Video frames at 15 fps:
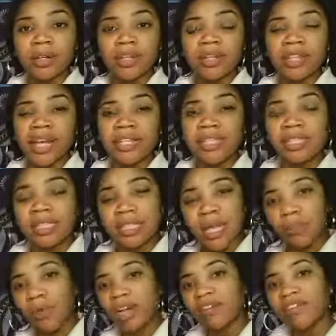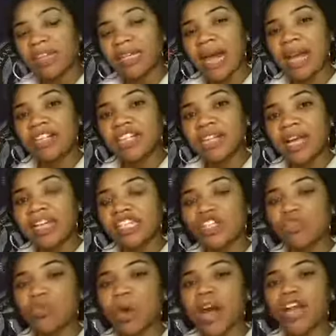That's somewhat of the logic as to
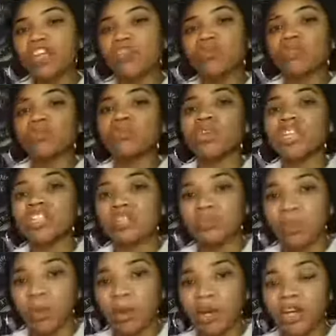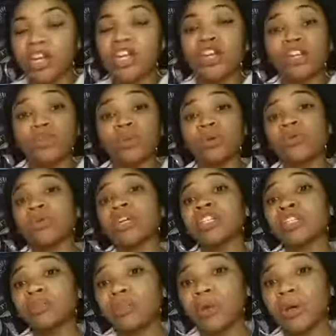why you would risk more. You would risk
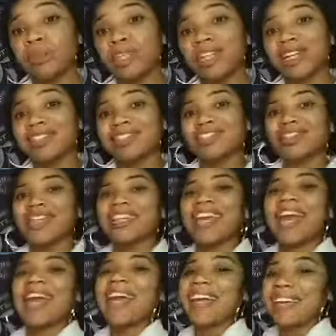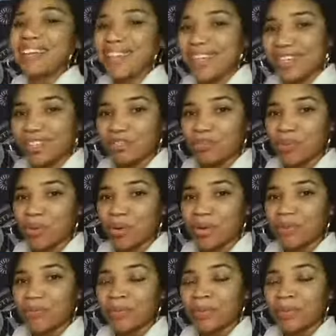more because your gain is more.